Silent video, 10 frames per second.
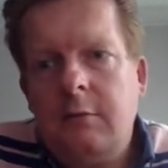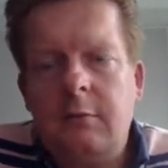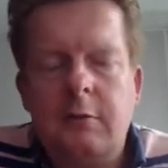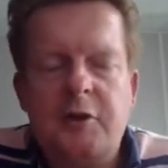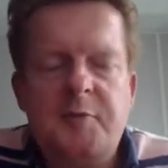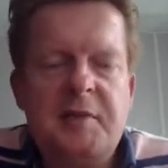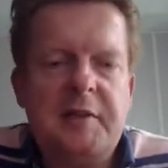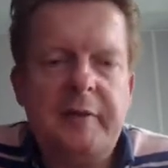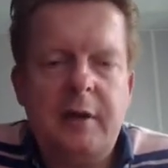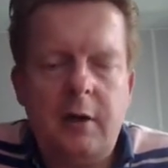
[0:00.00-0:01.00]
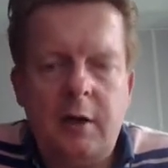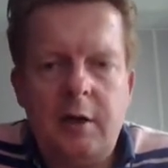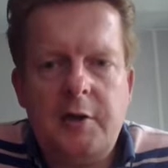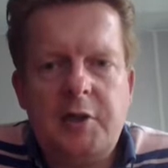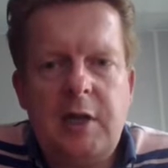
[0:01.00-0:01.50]
or a specific
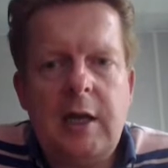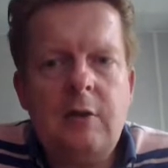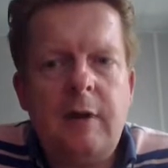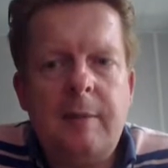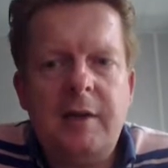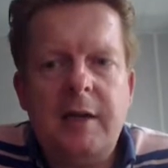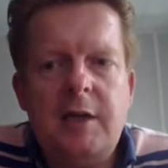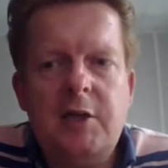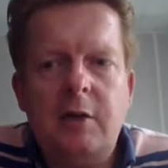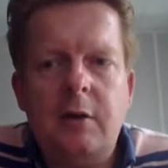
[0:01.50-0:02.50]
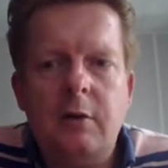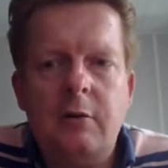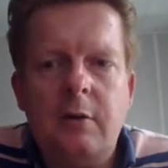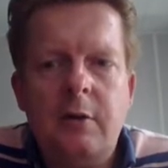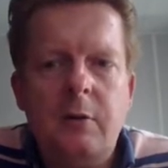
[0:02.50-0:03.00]
class in your application
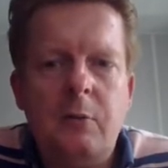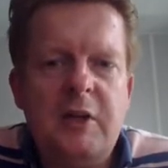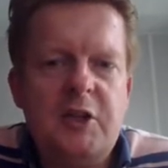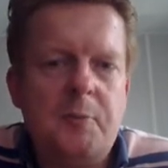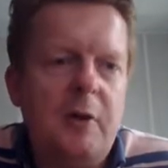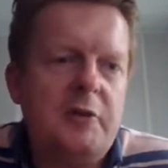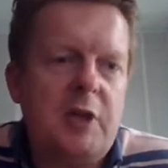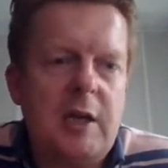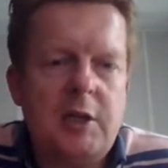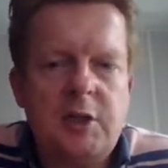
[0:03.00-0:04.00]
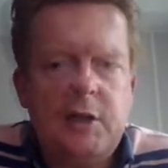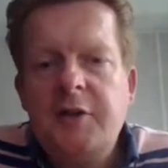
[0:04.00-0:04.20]
code with a small change.